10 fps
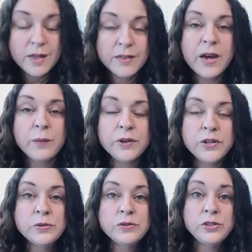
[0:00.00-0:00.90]
They will
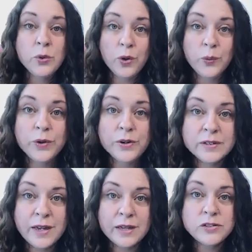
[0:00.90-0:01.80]
use your words
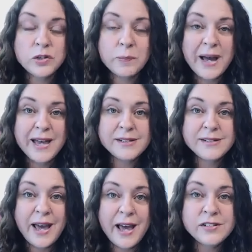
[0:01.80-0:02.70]
against you by
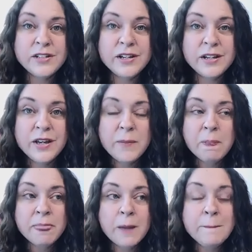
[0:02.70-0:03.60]
attaching
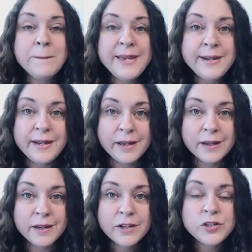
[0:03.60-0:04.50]

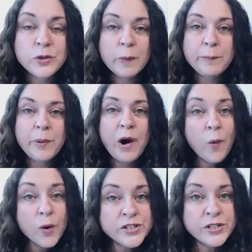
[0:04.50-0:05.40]
meaning to a
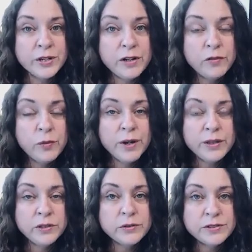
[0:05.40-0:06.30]
portion of what
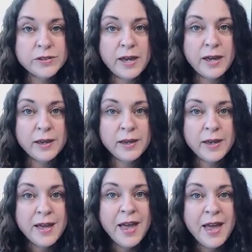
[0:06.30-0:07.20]
you say.
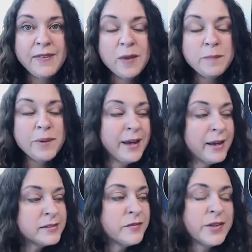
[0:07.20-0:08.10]
And then
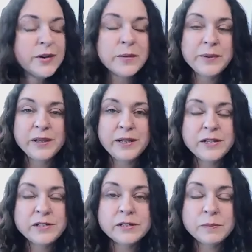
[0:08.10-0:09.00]
because of their ability
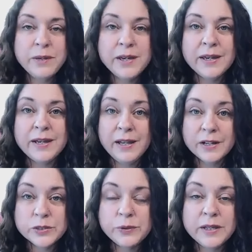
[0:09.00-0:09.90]
to speak
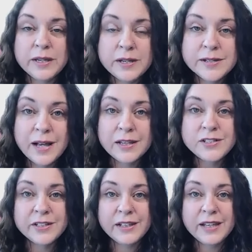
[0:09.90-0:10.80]
intellectually and
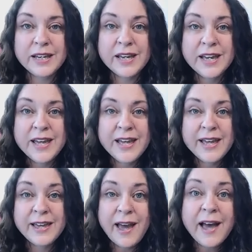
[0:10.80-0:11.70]
intelligently,
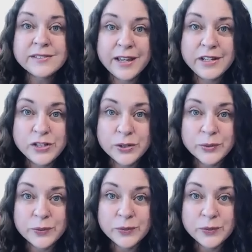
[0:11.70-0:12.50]
gaslight you